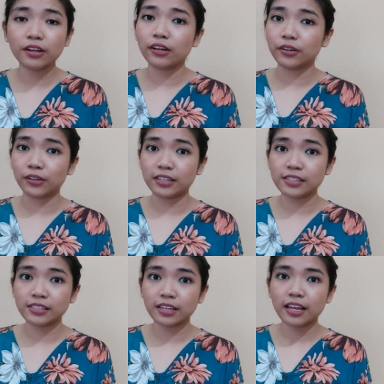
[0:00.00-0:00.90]

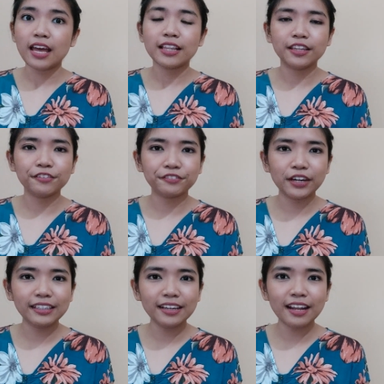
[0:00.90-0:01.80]
occurs, the
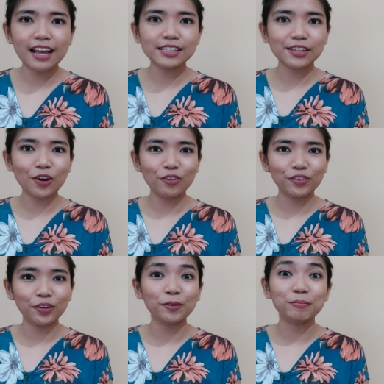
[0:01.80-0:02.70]
fertilized
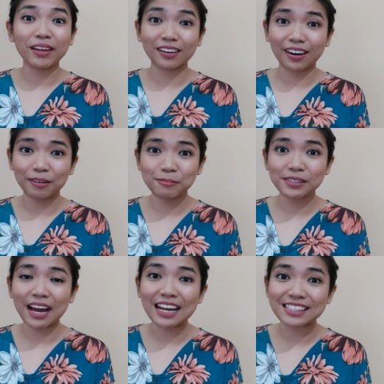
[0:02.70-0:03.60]
ovule becomes
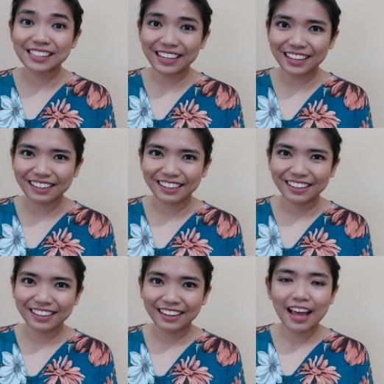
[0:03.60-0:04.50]
a seed,
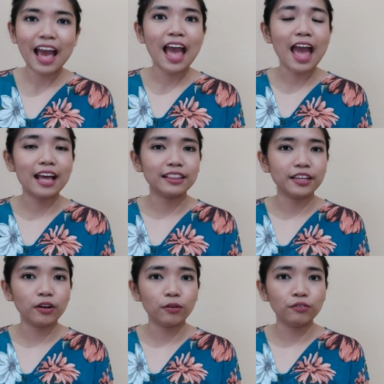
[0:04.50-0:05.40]
and
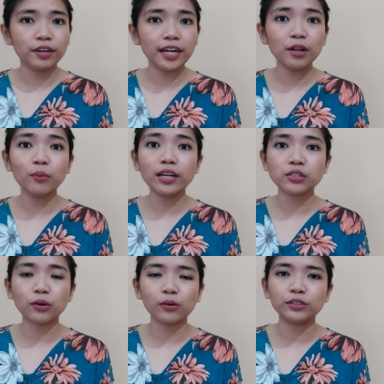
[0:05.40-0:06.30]
the ovary which
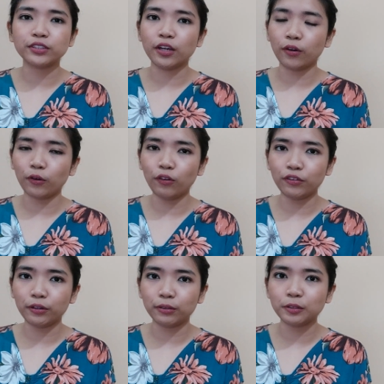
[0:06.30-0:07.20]
holds the
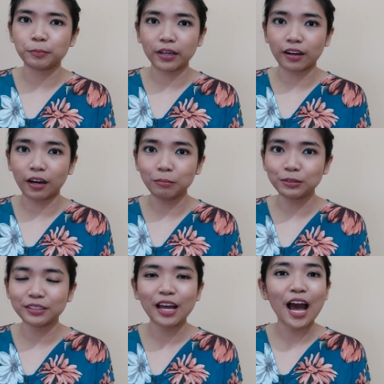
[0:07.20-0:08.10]
ovules
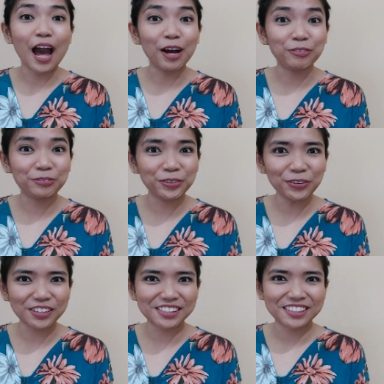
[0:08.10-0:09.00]
becomes a fruit.